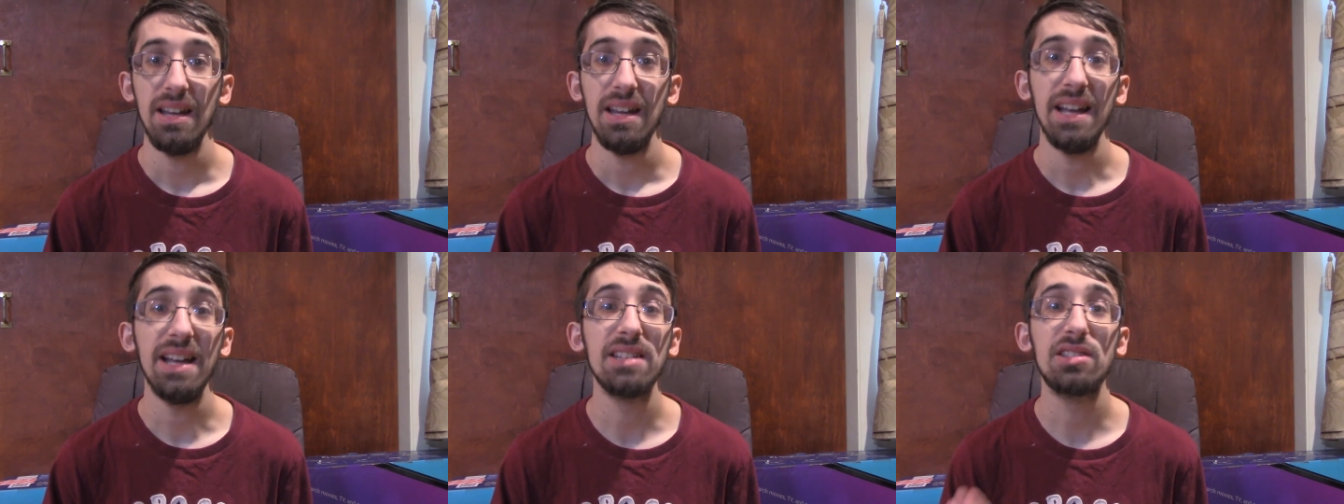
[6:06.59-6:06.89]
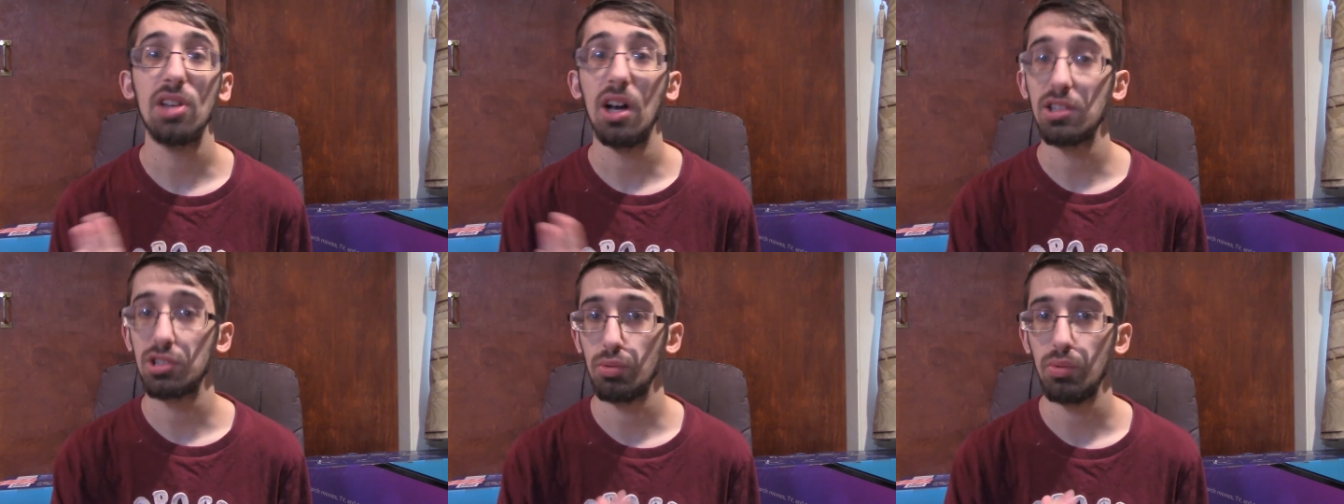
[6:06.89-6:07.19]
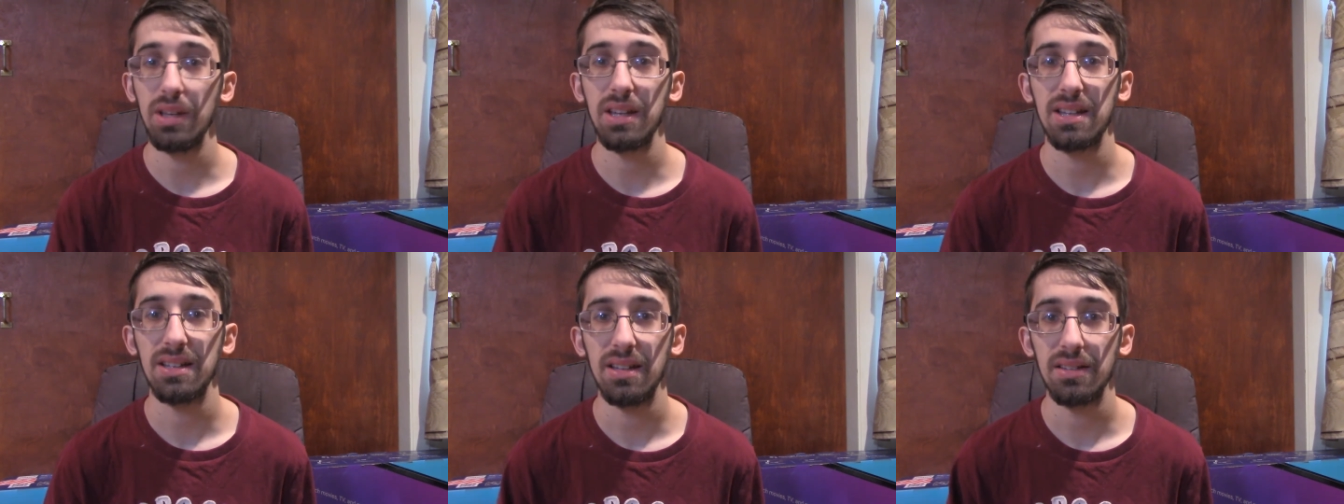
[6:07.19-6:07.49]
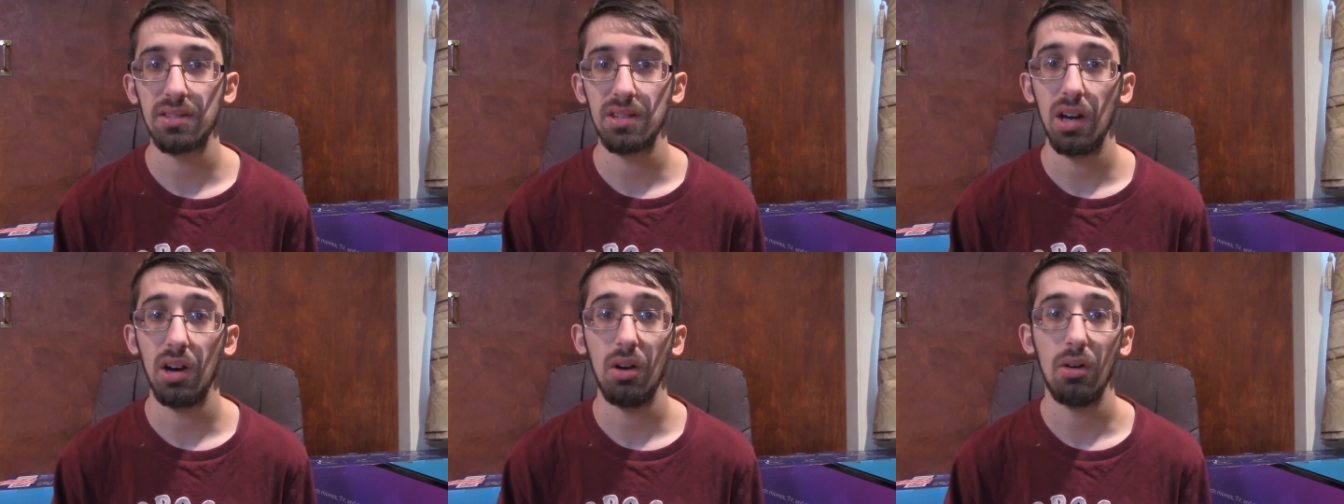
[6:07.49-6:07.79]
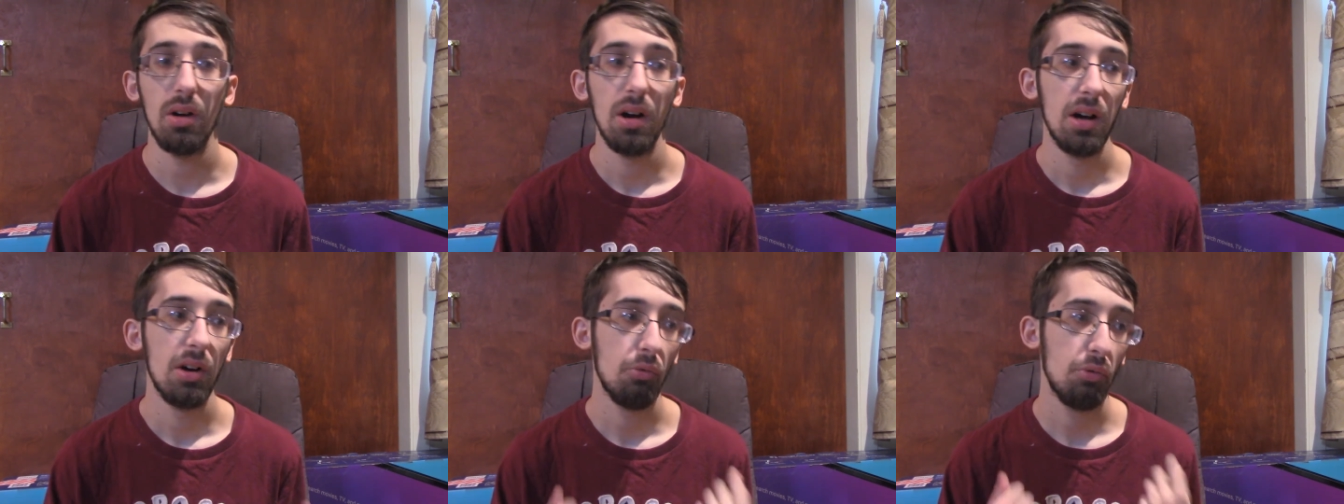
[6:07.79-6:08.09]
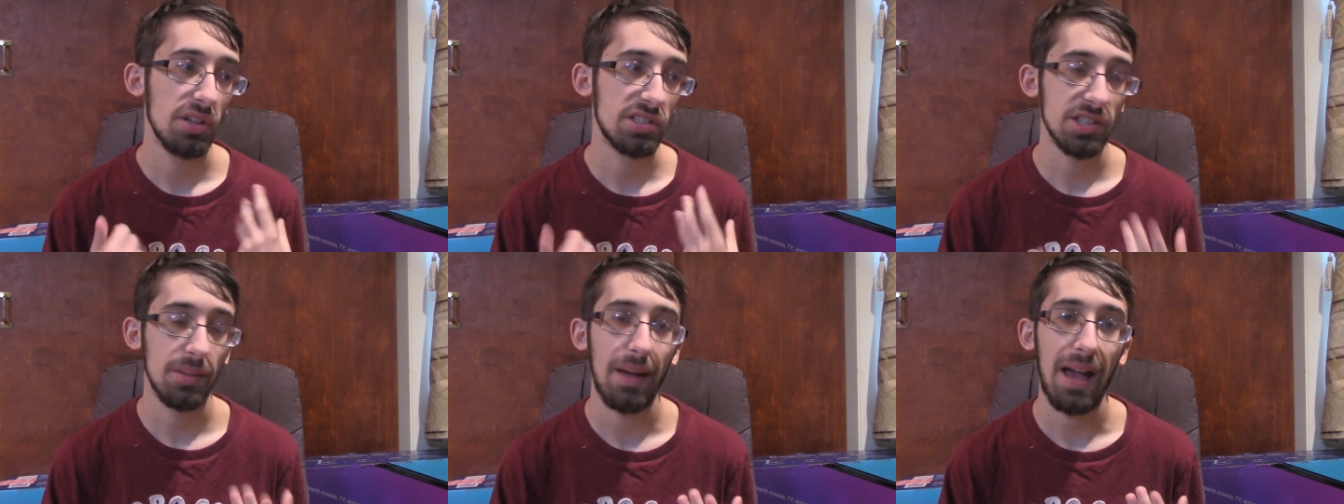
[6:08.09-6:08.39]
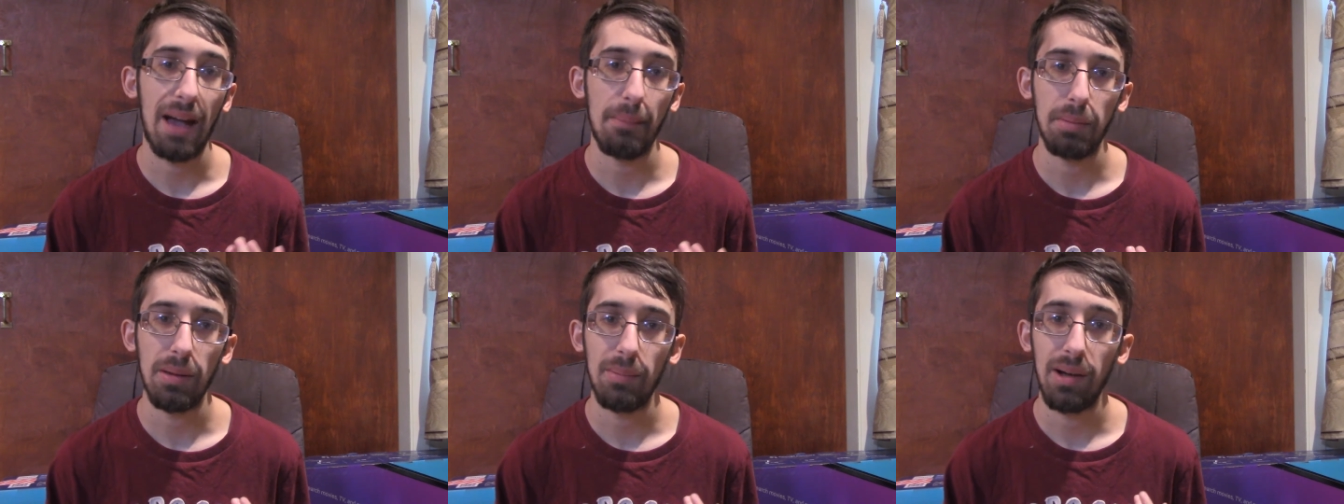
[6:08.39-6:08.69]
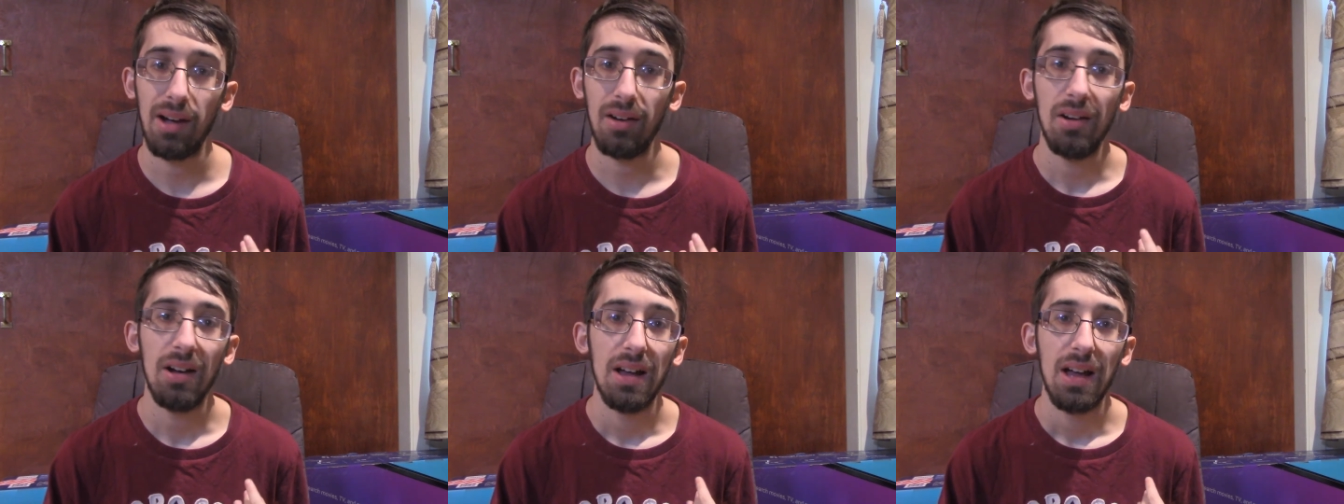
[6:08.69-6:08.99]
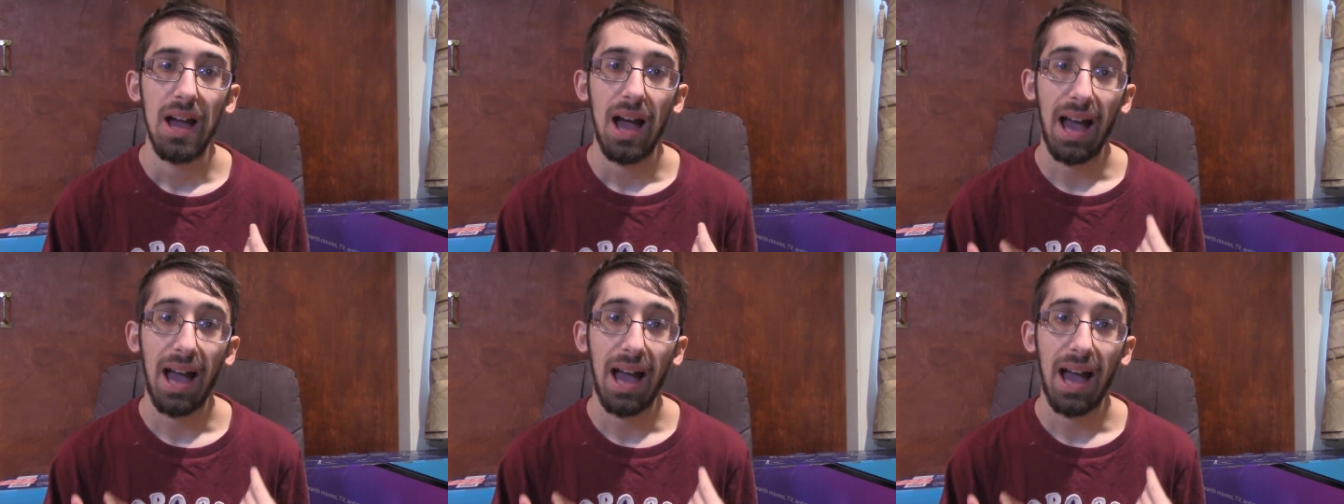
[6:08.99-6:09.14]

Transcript: It does weaken it though, which I'm happy about.